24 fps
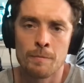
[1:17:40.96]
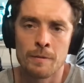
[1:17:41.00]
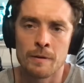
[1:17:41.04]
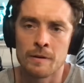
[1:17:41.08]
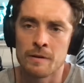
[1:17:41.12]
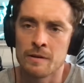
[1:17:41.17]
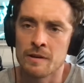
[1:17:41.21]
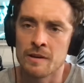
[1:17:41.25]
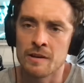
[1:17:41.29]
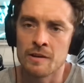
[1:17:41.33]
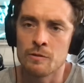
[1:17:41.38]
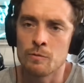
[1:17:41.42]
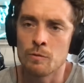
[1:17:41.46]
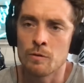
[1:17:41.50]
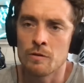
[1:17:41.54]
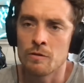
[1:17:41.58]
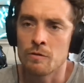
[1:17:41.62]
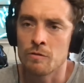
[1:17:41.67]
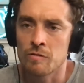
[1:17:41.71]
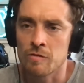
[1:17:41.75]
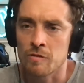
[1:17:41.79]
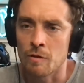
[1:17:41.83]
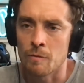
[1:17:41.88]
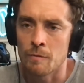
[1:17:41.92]
and you'll
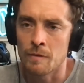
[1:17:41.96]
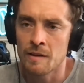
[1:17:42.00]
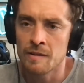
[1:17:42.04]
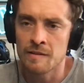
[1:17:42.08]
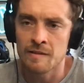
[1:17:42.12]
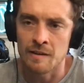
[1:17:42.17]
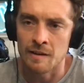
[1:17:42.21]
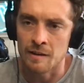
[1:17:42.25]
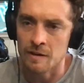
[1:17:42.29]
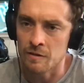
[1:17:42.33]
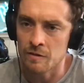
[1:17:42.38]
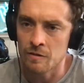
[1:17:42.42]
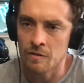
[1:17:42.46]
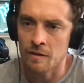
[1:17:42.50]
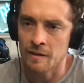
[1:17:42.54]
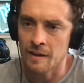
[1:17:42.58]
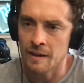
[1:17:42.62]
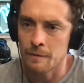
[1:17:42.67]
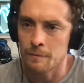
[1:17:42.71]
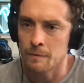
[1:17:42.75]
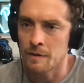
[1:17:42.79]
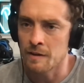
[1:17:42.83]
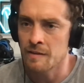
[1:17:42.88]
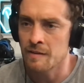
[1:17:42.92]
stop listening. You've got to
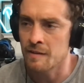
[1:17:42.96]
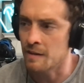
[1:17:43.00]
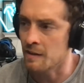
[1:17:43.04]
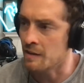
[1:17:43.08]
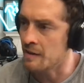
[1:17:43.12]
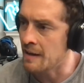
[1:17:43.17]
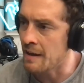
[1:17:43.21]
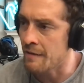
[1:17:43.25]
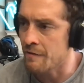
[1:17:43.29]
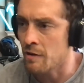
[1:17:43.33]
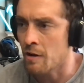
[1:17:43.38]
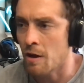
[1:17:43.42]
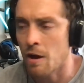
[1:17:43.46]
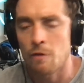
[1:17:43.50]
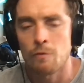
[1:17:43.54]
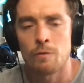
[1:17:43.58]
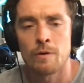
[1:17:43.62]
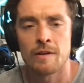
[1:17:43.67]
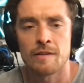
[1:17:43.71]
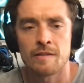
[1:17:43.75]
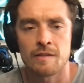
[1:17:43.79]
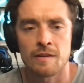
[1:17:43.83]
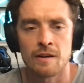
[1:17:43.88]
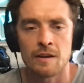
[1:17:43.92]
keep listening. You never know when
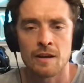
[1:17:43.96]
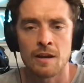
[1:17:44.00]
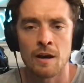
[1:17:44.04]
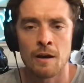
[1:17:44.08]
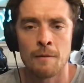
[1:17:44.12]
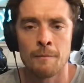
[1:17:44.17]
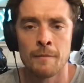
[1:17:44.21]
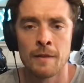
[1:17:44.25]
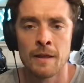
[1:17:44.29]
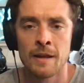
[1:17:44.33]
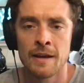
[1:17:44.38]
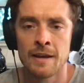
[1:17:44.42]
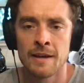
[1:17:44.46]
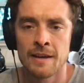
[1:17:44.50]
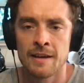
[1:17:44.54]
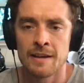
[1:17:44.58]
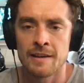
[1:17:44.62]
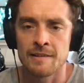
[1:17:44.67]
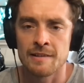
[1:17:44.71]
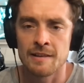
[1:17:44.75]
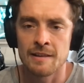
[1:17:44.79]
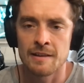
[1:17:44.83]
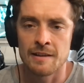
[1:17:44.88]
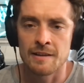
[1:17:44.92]
it's going to come.
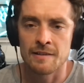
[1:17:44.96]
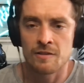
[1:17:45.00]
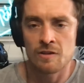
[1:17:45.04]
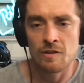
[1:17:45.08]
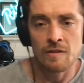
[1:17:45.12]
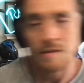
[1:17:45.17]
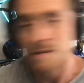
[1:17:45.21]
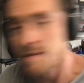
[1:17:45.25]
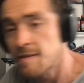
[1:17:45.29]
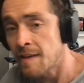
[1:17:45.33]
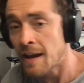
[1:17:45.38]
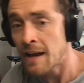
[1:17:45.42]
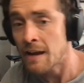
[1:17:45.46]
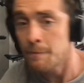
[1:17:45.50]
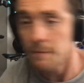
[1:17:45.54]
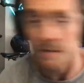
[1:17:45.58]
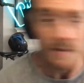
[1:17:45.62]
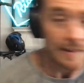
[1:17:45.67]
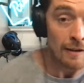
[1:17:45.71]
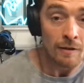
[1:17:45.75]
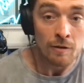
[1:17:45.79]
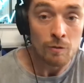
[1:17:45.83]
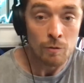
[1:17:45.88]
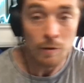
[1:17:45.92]
It's just the same as
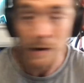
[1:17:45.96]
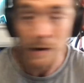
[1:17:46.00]
how quick